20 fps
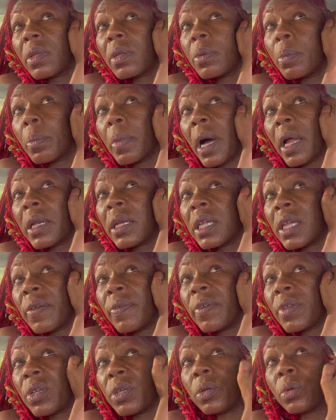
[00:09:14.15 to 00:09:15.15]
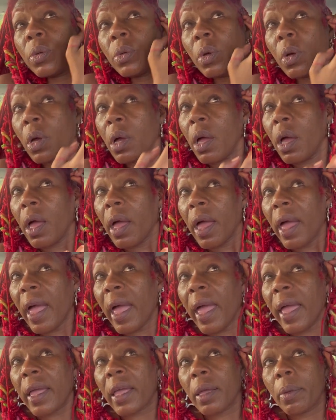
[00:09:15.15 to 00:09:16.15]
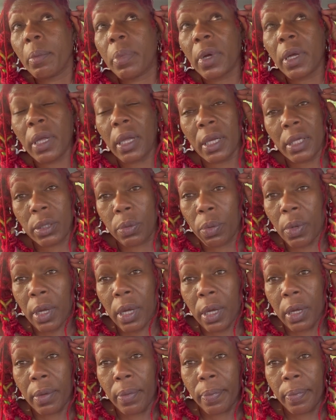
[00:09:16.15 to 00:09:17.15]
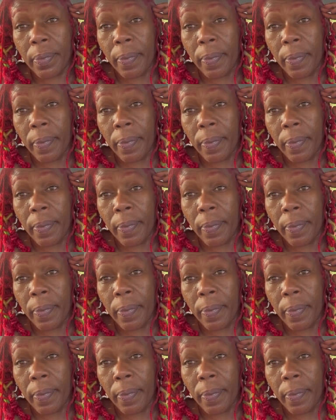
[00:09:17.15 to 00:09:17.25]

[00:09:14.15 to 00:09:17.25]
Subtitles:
by leaving you hanging. But guess what?